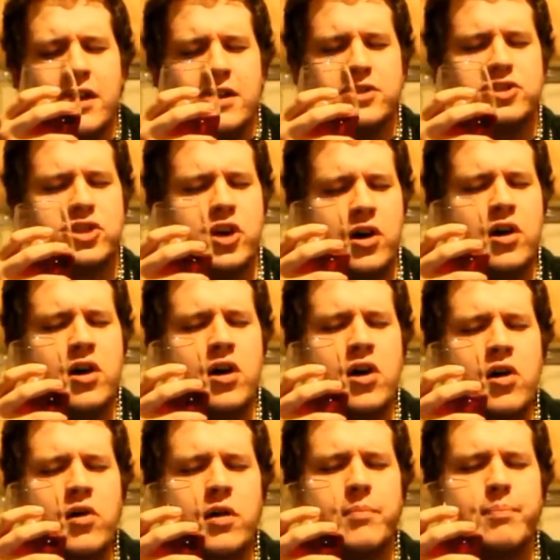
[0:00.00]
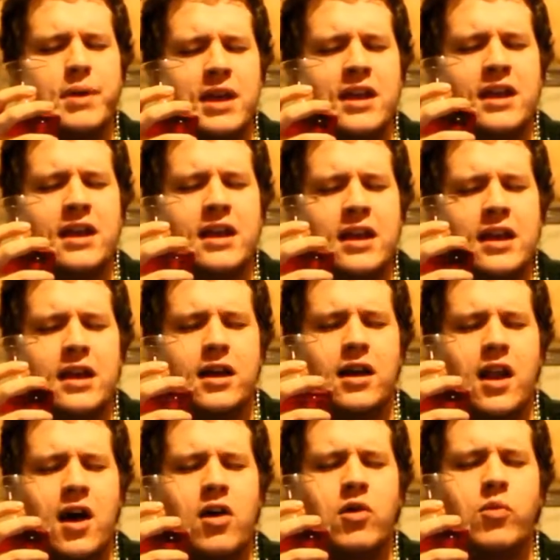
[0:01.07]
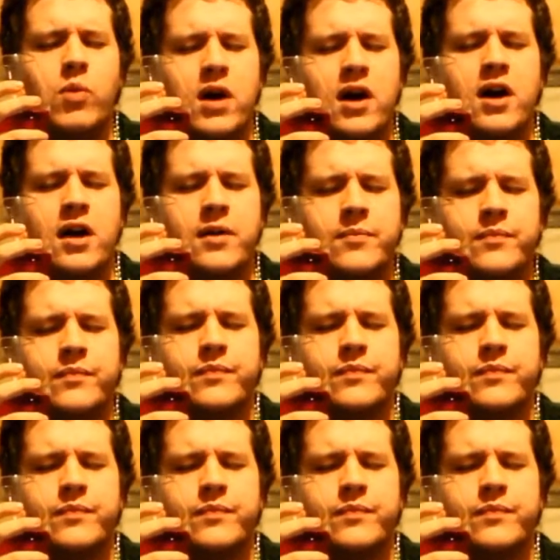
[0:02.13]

is gonna be a long one,